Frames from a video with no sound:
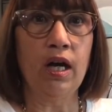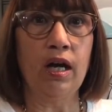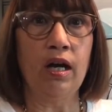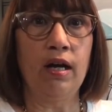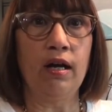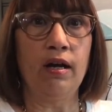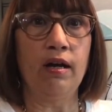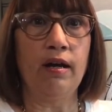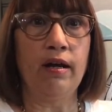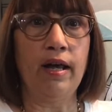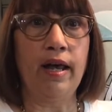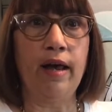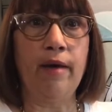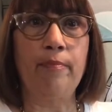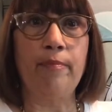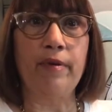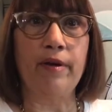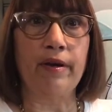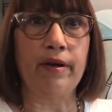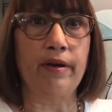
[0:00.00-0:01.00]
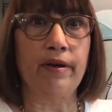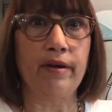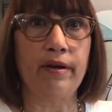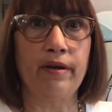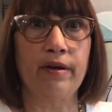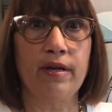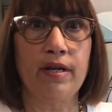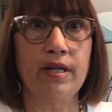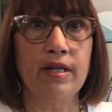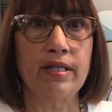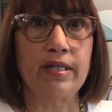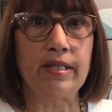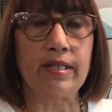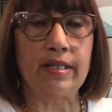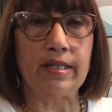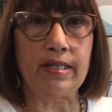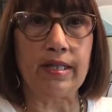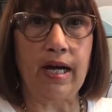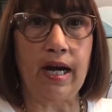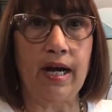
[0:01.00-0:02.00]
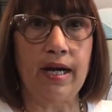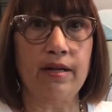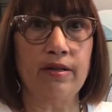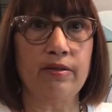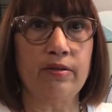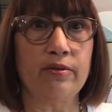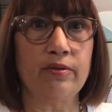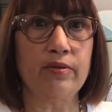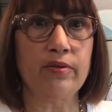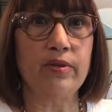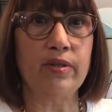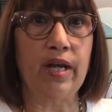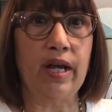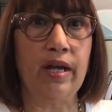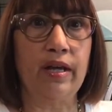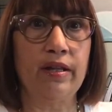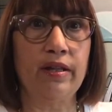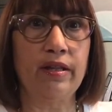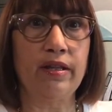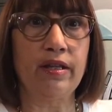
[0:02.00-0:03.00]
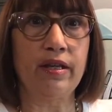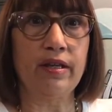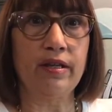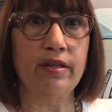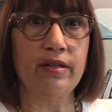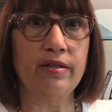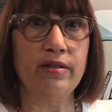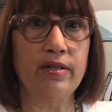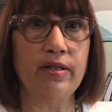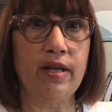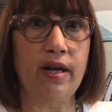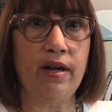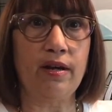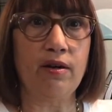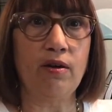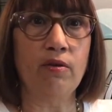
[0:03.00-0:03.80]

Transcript: uh, epic styles and things that